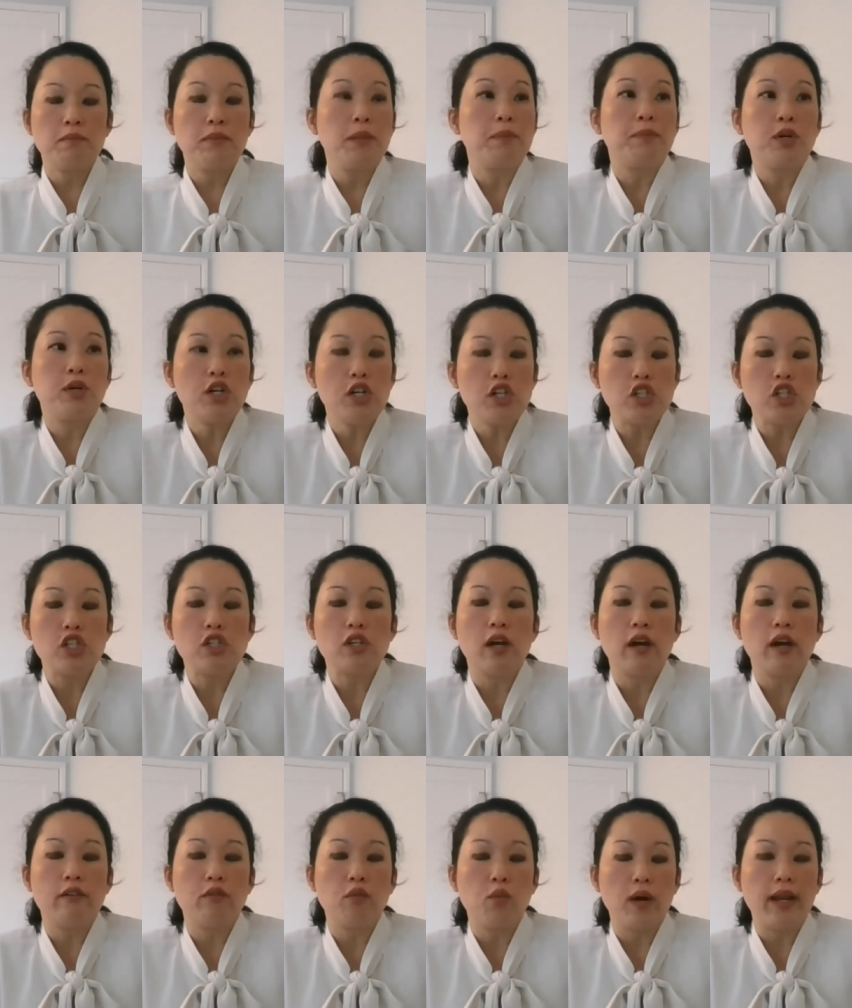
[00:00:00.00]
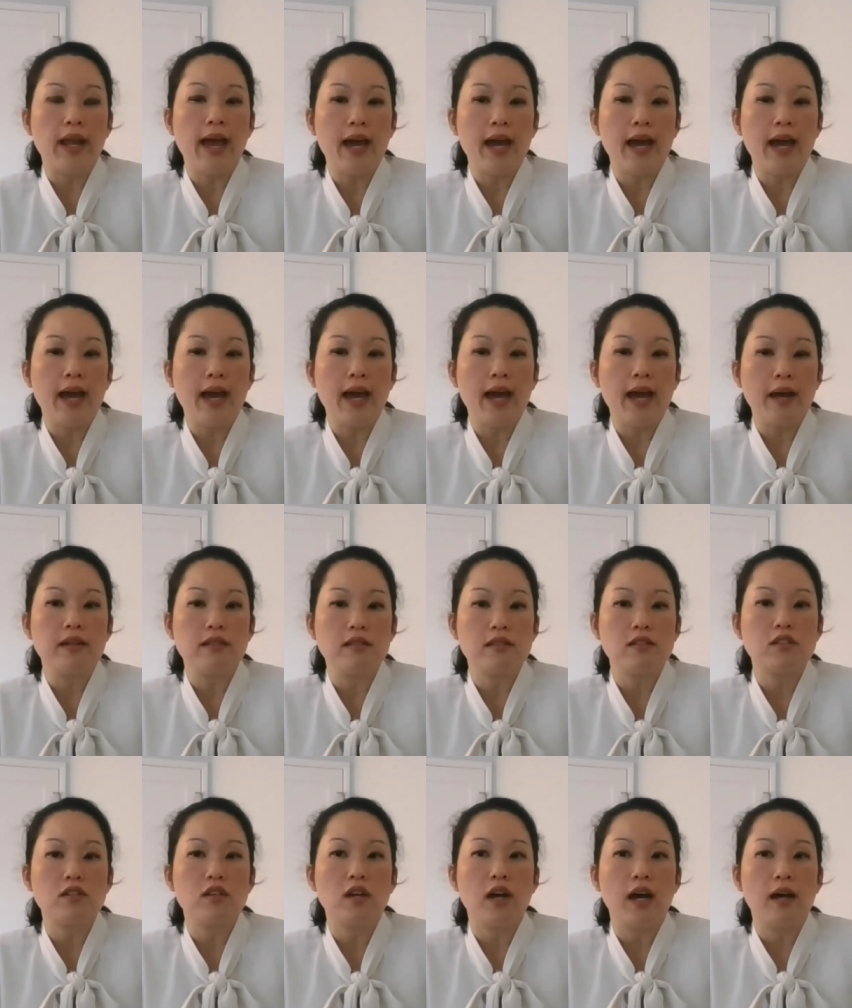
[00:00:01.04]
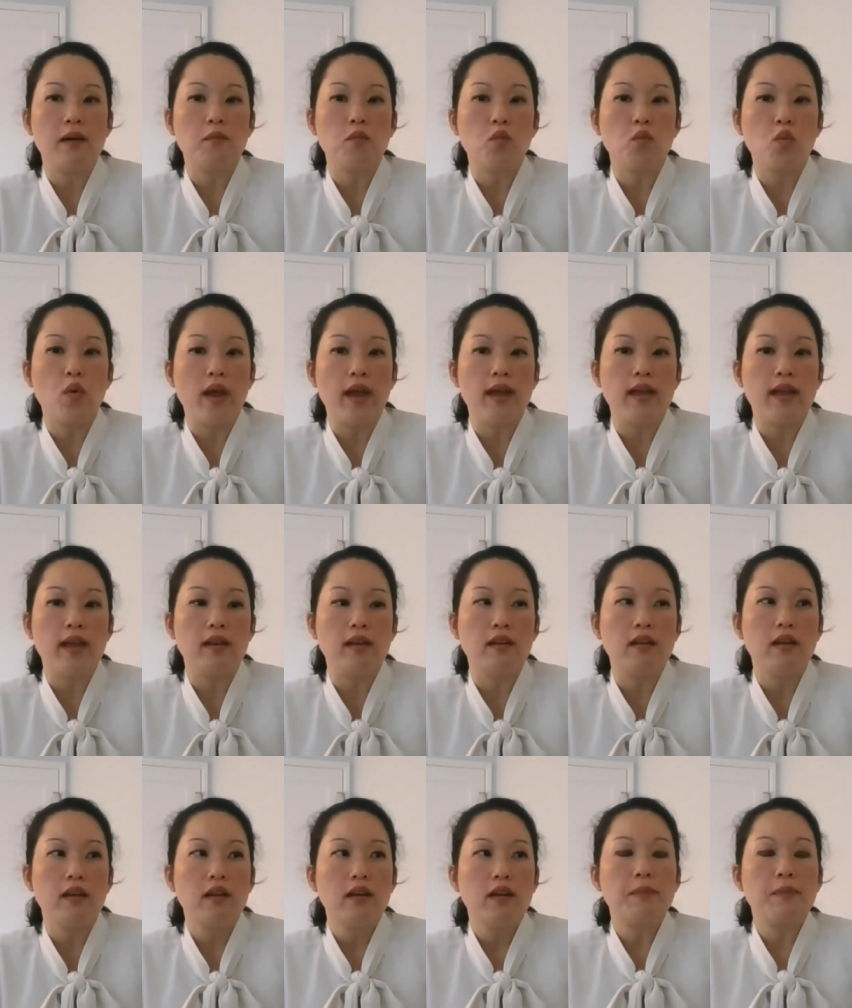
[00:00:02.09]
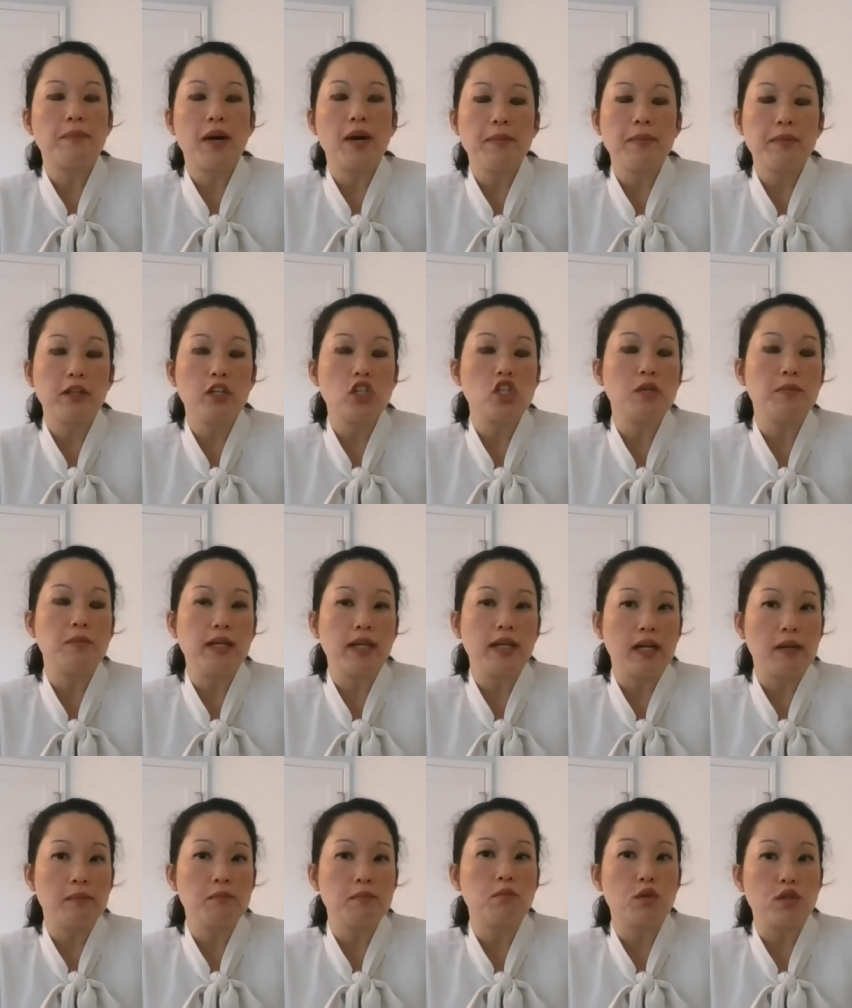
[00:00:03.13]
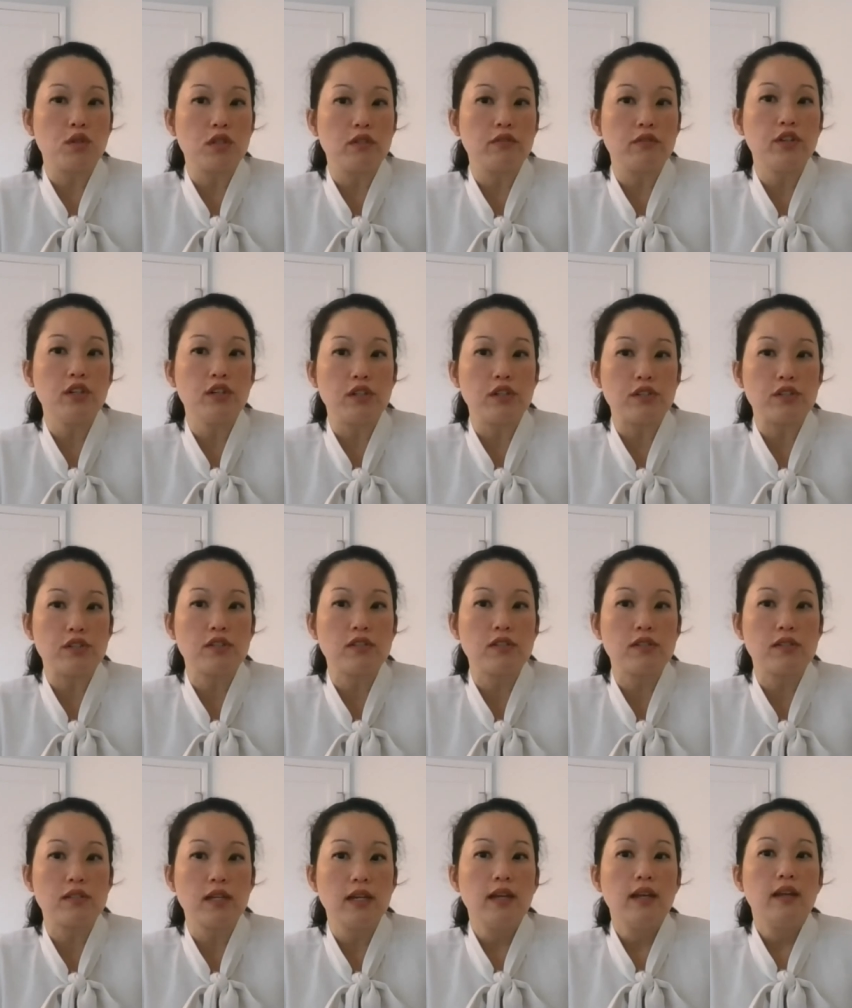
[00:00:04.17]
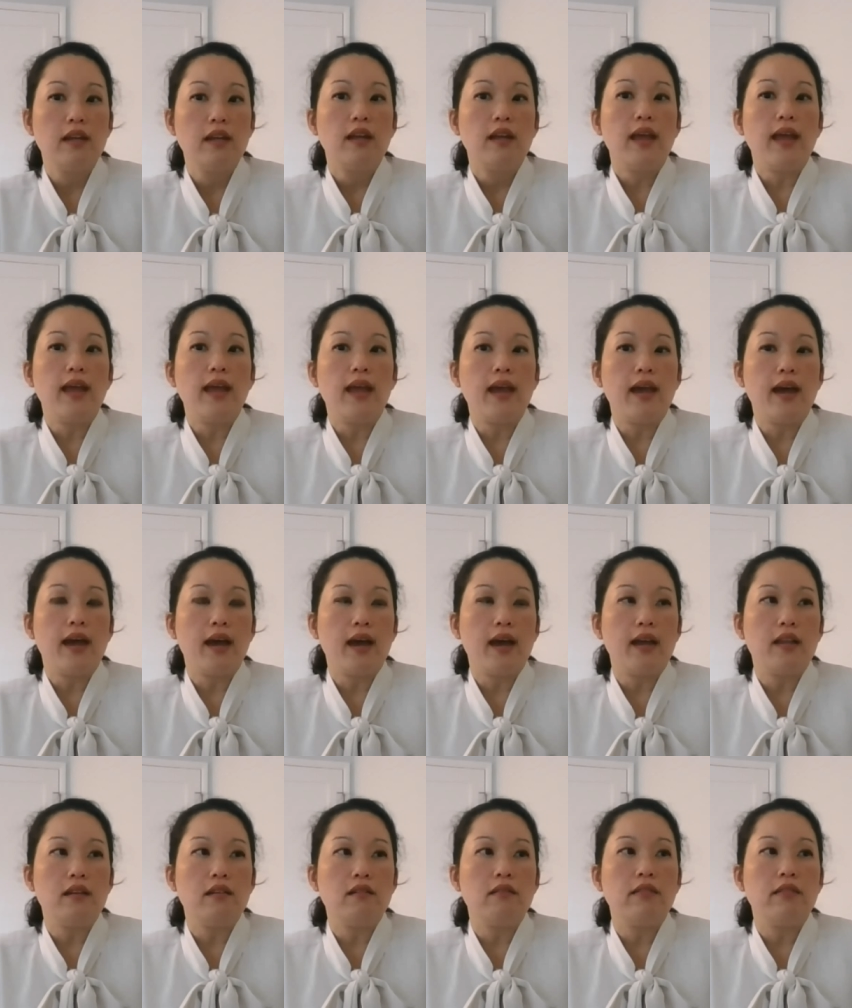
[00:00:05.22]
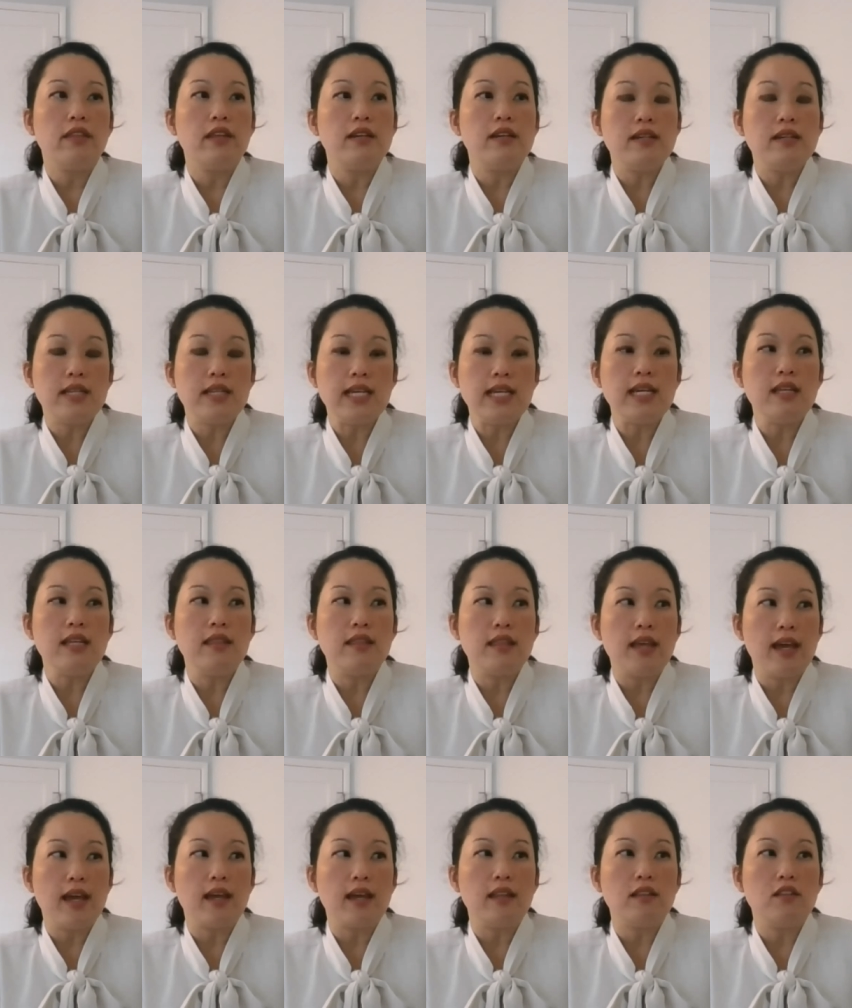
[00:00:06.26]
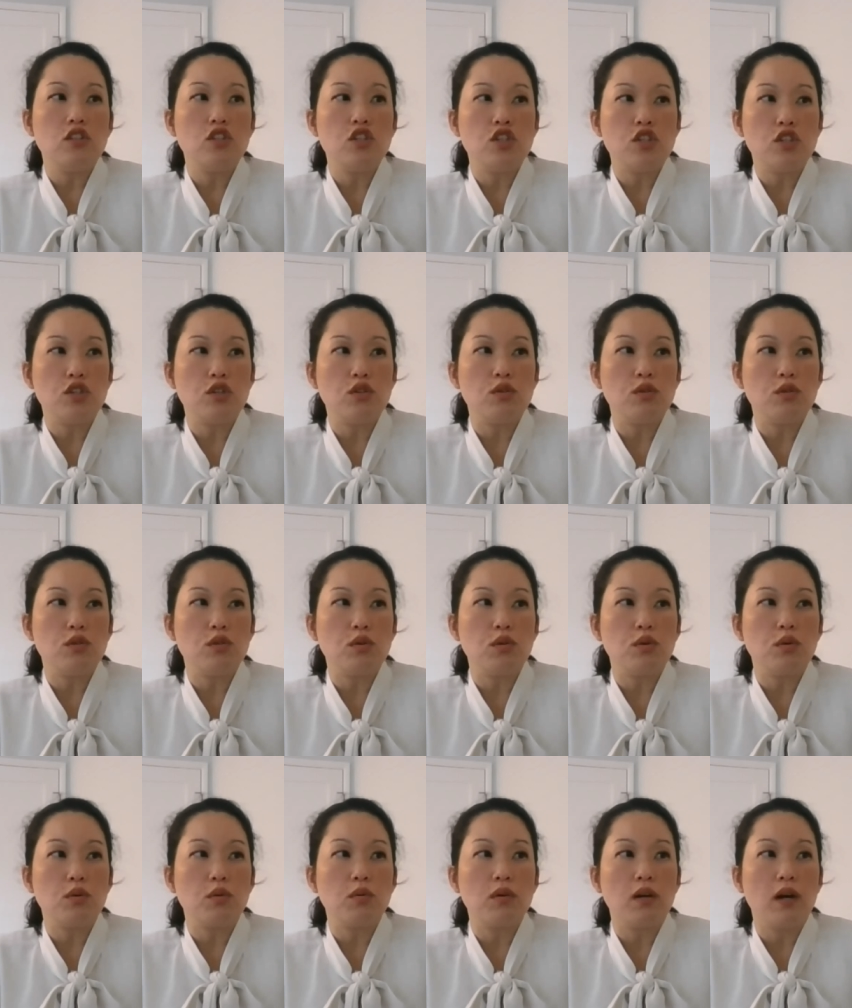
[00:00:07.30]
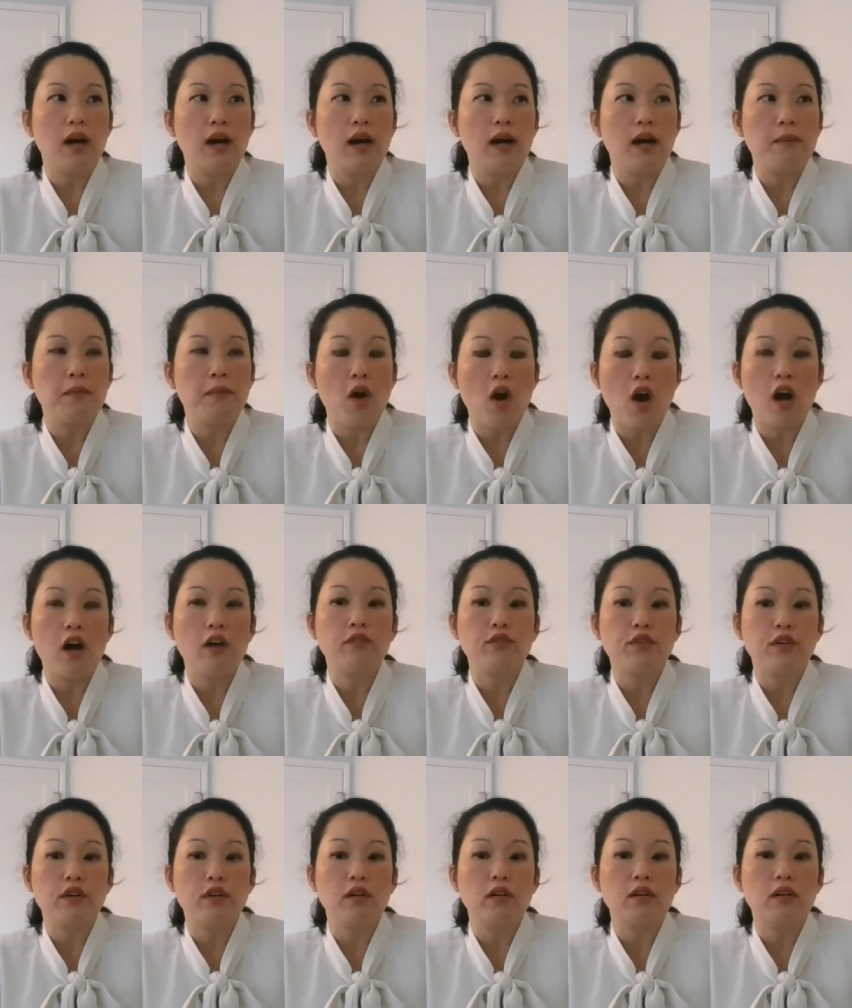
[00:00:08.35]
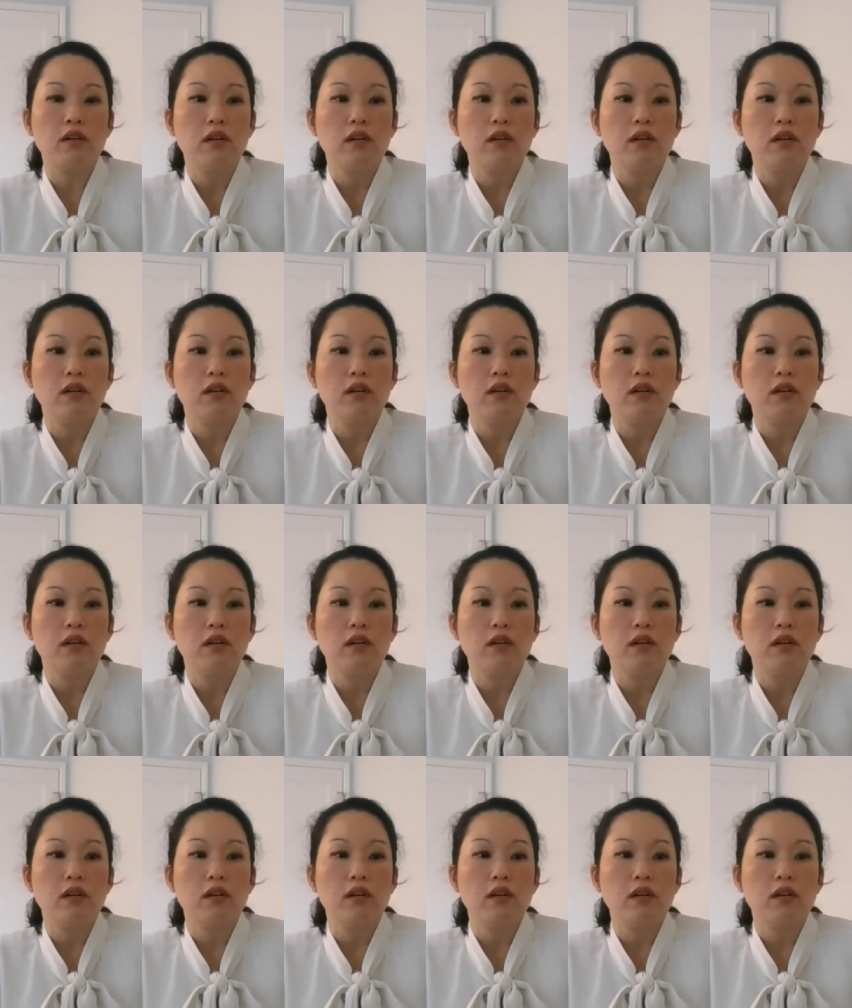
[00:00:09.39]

the push of what ha- happens um, when the population becomes more diverse. And the need then to um, offer